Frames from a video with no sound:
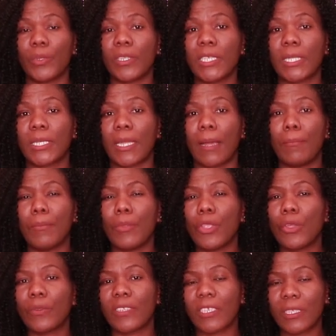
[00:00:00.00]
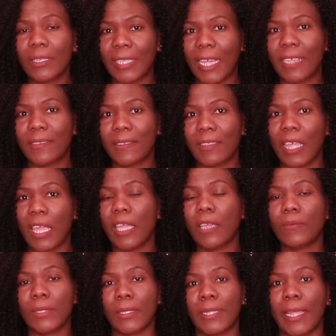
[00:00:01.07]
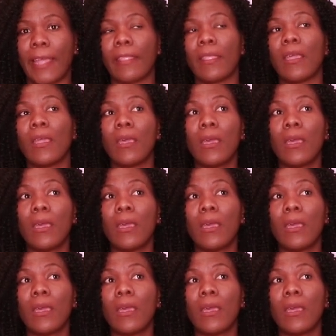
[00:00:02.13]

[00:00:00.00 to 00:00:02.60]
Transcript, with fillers: with this amniotic test thing was that